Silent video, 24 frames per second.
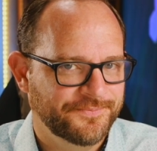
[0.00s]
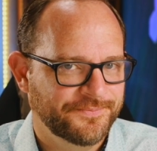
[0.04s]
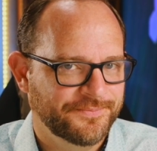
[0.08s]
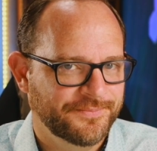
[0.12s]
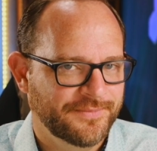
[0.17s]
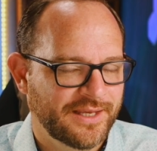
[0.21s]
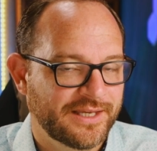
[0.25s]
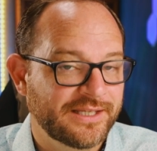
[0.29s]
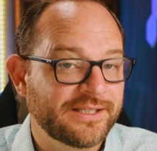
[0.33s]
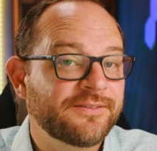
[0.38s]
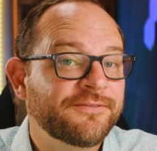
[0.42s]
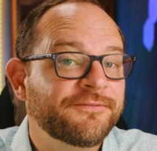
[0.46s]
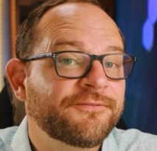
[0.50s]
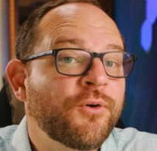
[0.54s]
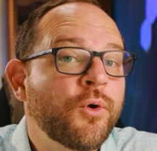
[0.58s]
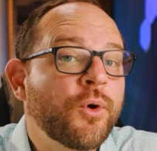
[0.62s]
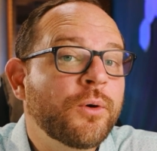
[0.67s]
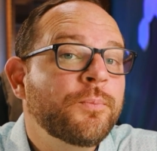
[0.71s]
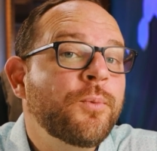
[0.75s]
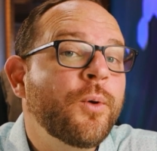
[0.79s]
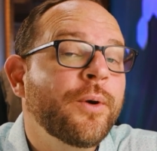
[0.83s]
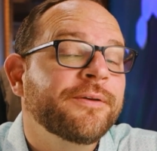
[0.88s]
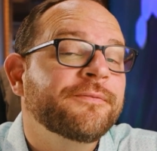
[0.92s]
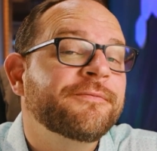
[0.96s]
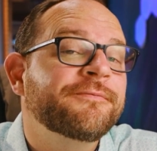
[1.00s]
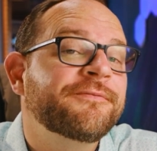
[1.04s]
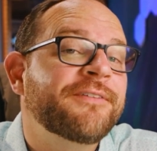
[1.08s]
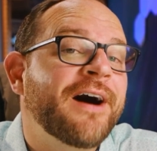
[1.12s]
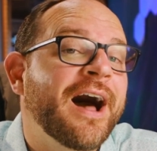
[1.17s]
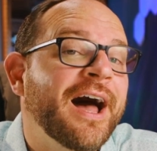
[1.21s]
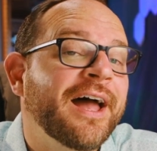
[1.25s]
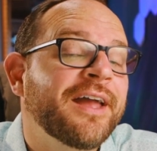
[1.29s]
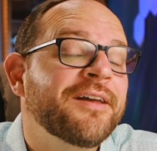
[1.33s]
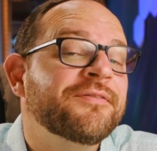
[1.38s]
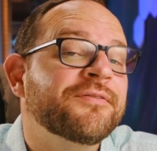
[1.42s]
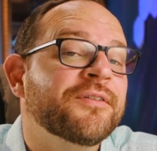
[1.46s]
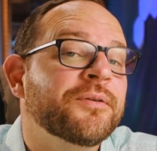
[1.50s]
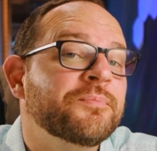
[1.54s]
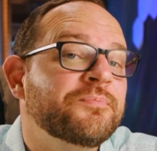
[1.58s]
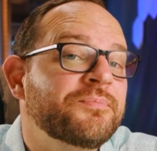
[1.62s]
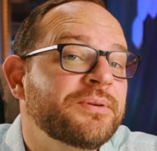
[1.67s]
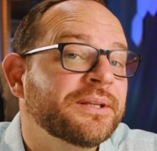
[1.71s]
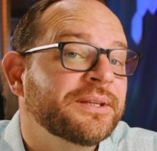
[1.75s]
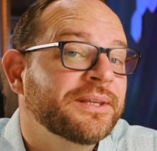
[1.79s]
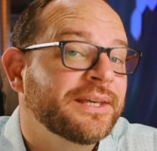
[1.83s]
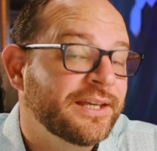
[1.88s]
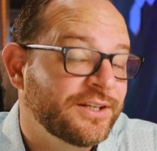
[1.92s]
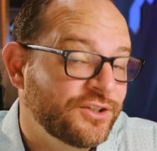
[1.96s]
is $4.5
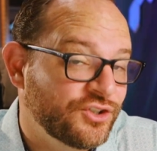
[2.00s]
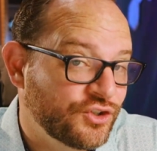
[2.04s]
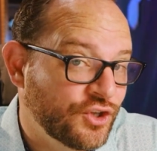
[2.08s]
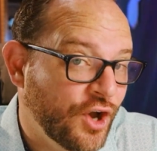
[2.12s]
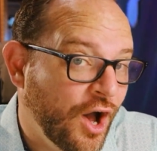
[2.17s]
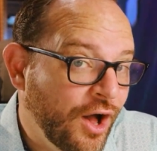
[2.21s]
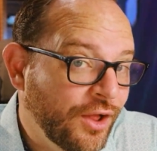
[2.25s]
billion